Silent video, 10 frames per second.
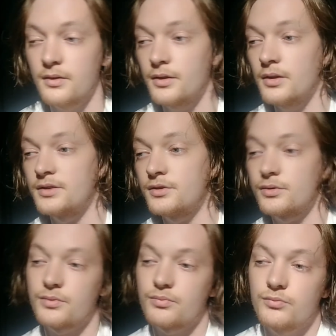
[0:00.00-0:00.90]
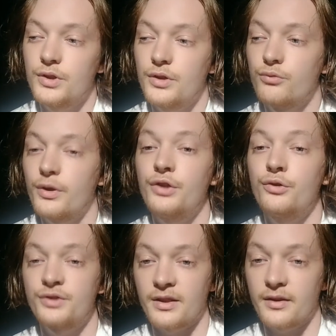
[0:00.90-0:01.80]
It's,
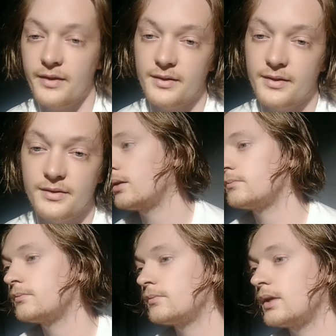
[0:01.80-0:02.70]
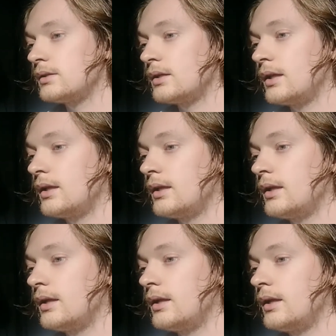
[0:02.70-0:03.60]
reusing things.
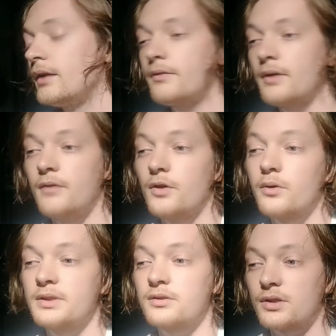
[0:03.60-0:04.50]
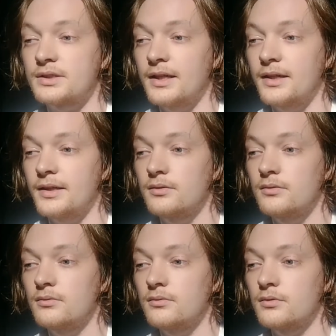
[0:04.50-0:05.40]
And I've always looked at
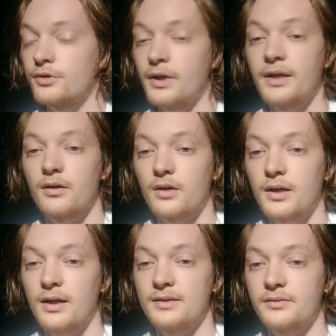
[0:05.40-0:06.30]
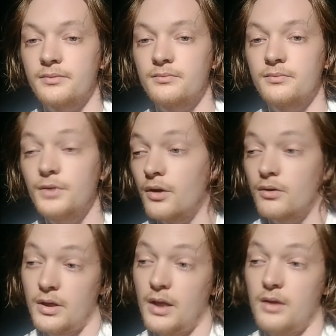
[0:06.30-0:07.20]
creating art as
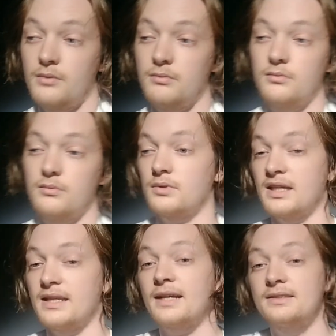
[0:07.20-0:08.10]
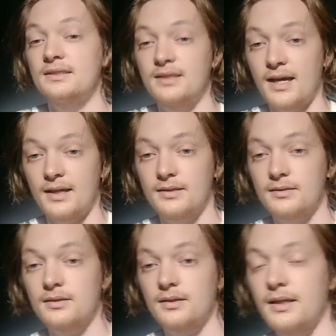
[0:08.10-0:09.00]
connected to that,
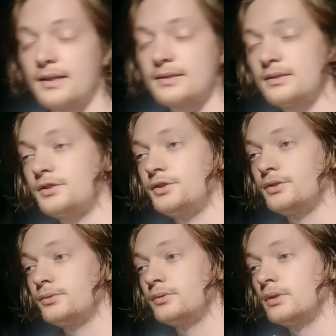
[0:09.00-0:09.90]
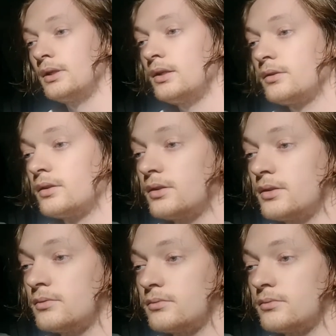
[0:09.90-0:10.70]
connected to the